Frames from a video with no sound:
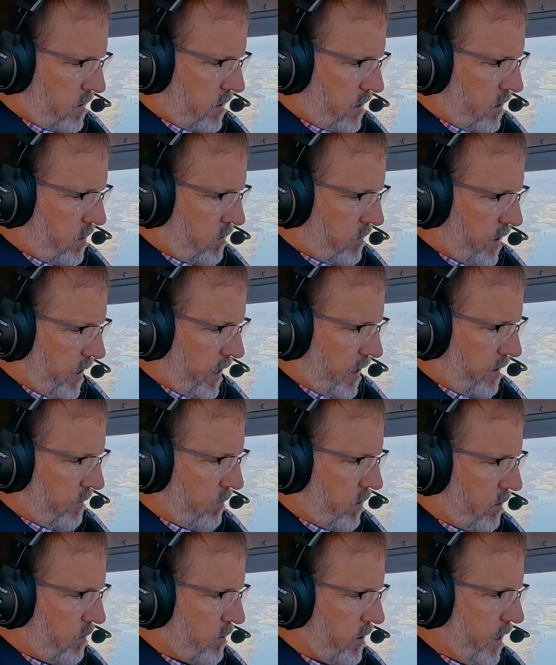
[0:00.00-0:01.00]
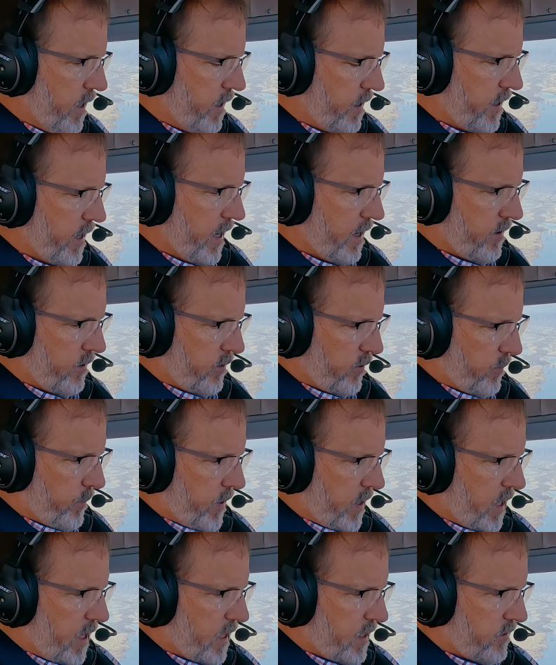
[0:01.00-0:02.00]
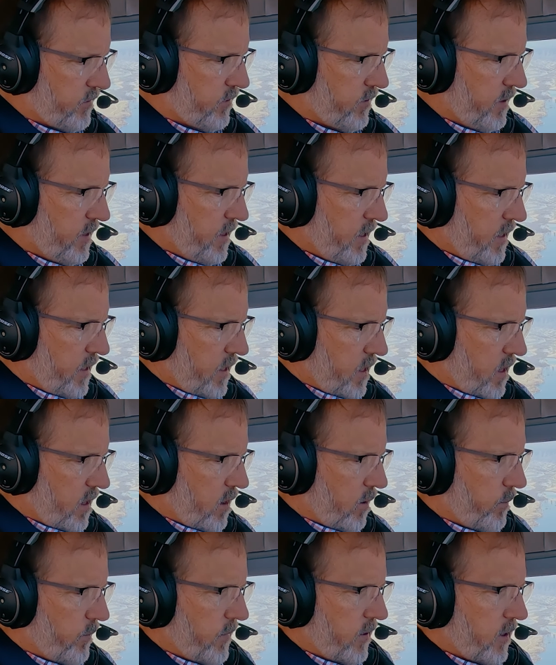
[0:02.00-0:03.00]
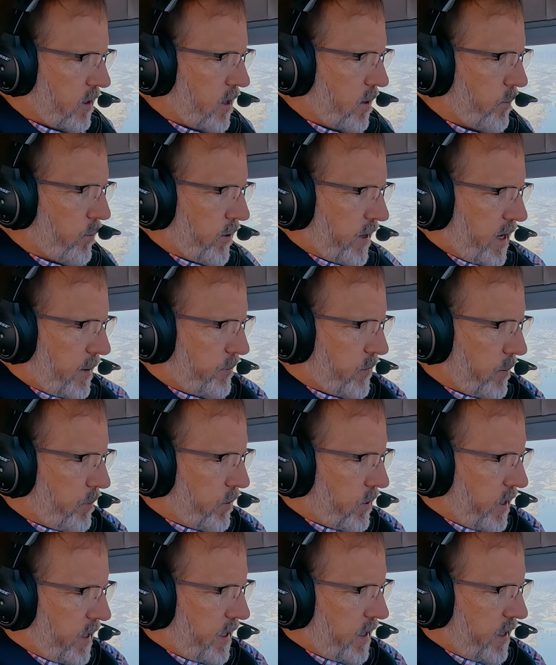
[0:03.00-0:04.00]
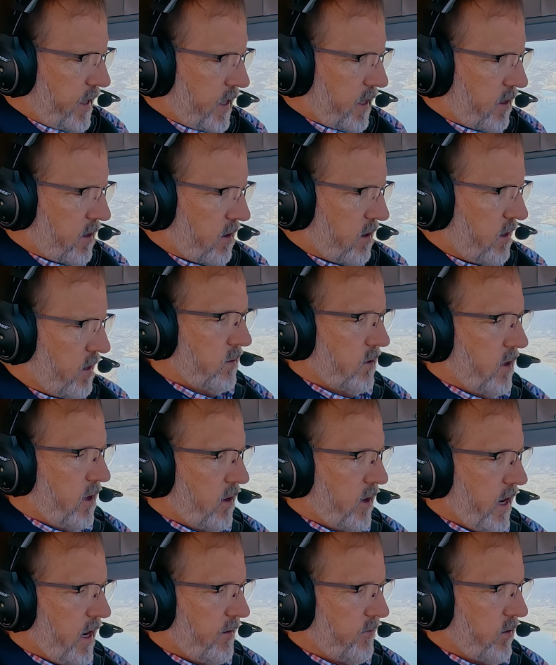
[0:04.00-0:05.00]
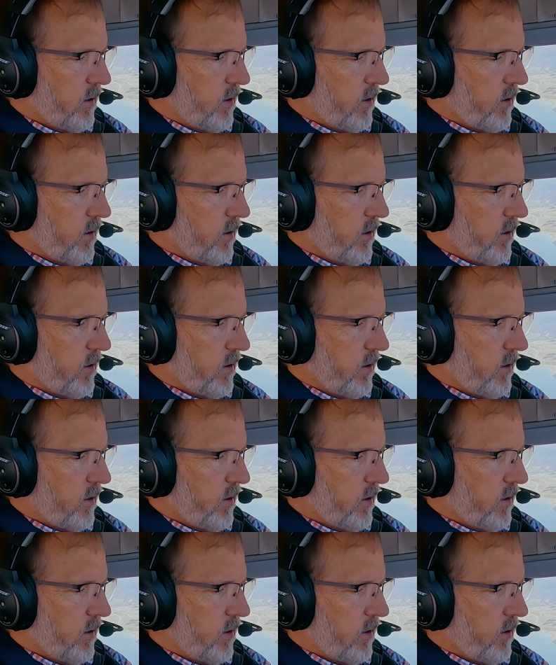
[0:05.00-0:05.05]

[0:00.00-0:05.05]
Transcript: Okay, while we're headed out of this box, I'm going to bring up the plate here, RNAV